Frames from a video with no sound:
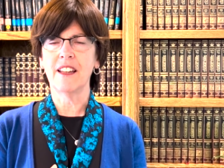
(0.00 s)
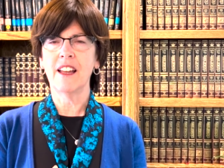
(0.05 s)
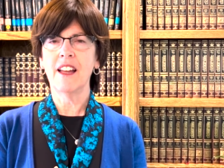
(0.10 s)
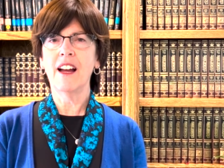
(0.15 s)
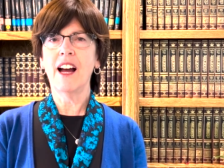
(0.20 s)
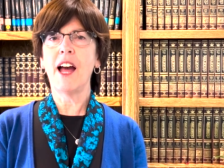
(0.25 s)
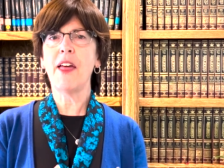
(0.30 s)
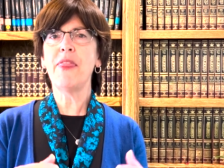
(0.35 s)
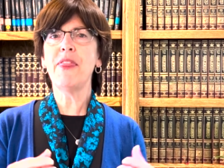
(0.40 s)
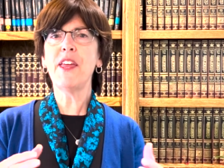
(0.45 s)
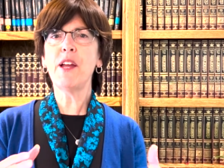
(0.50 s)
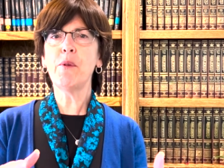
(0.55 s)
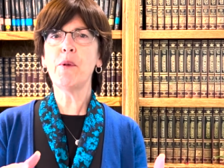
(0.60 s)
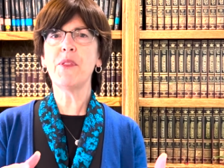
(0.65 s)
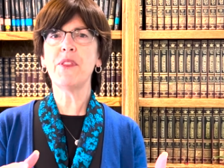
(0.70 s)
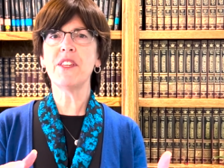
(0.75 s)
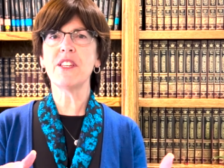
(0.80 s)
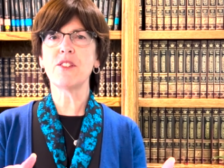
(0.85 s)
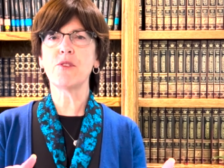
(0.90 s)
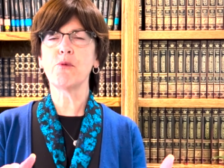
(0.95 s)
I think
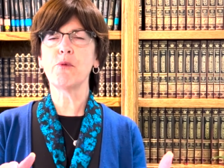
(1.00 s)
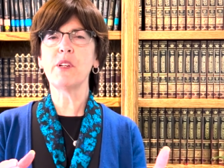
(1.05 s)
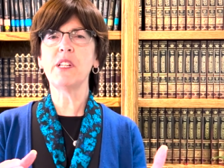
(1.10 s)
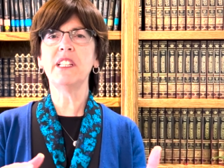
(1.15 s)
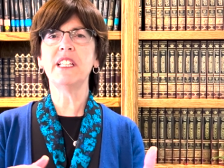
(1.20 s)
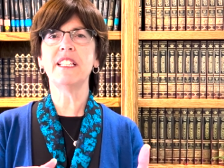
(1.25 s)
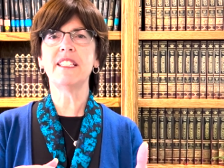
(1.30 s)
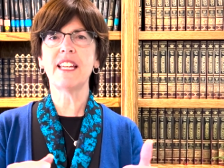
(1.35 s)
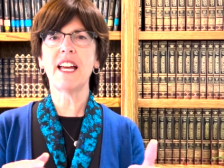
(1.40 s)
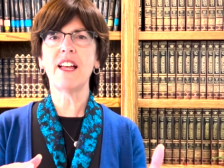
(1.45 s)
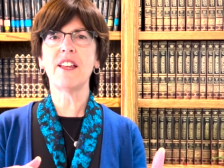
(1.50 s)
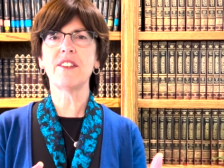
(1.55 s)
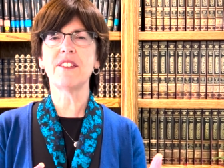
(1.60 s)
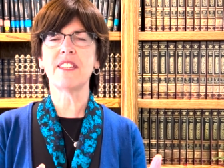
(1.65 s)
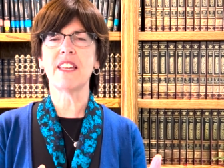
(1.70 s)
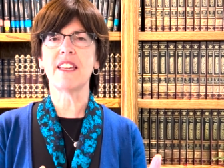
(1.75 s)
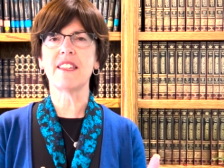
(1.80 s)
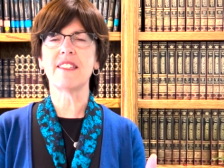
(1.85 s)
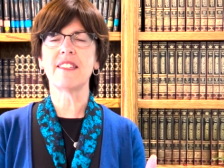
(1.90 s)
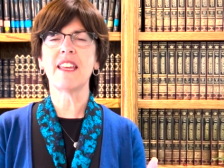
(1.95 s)
what this really tells
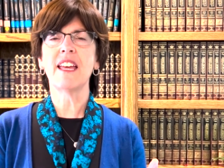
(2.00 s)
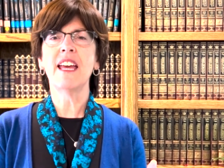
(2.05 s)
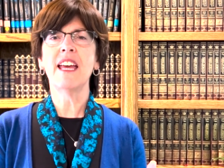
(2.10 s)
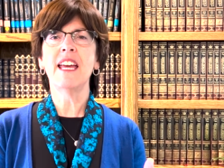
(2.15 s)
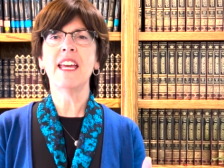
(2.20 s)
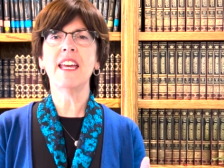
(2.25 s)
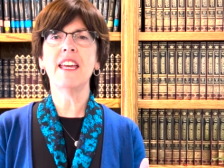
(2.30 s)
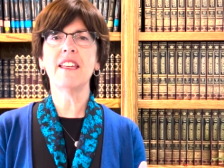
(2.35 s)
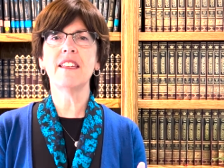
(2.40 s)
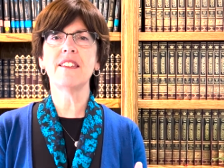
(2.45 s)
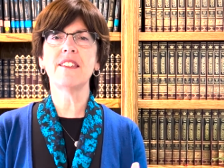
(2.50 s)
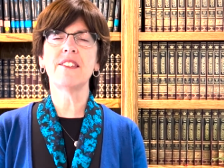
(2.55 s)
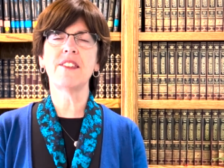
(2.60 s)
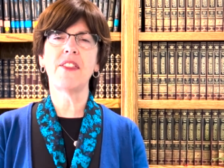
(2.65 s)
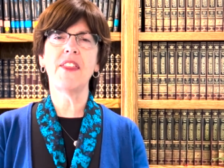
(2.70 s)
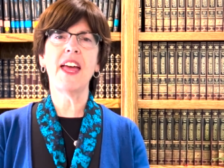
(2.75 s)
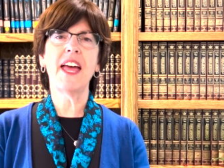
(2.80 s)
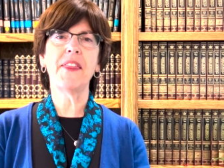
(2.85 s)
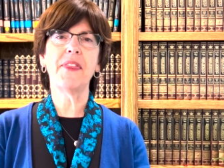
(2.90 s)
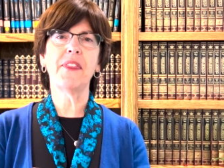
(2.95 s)
us is
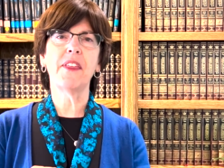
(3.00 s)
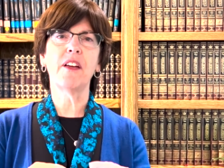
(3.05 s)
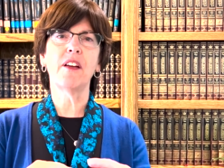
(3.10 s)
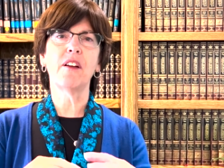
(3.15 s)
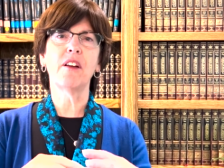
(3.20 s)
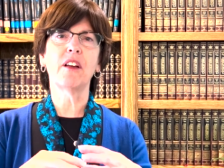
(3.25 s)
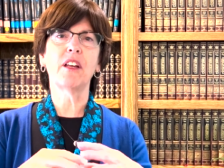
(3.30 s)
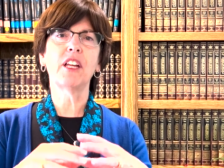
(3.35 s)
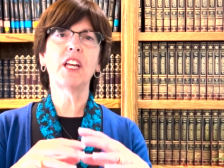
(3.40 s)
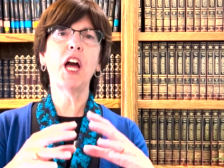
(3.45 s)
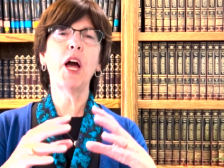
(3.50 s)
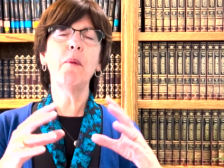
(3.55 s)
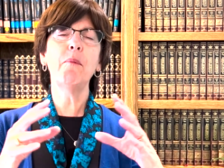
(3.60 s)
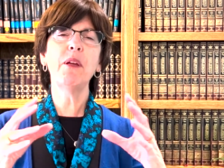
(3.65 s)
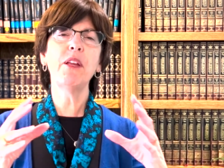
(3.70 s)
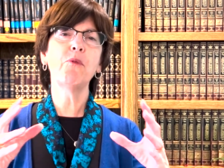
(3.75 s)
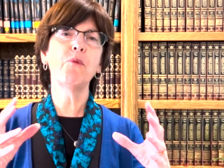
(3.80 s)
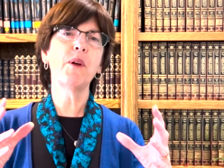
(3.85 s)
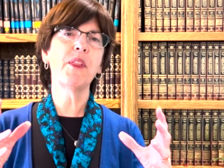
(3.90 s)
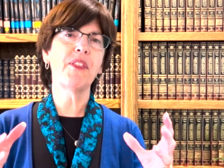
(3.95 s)
that the
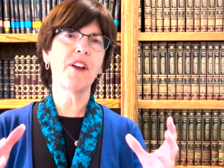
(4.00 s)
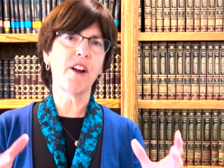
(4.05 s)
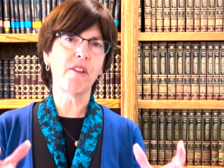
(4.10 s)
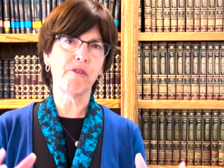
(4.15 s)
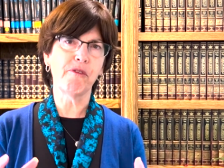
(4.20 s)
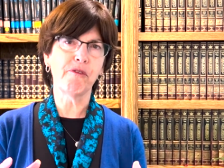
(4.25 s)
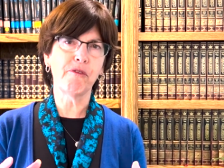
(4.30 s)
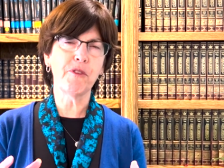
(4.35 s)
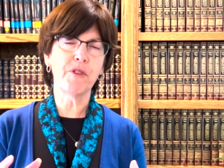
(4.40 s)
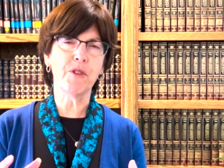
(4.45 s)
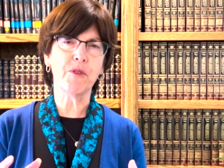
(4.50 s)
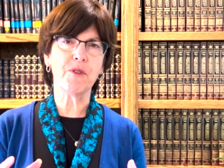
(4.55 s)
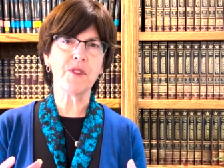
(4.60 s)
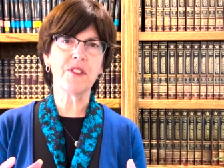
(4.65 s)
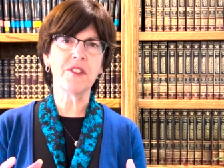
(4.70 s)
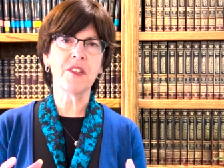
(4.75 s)
coming with our fruits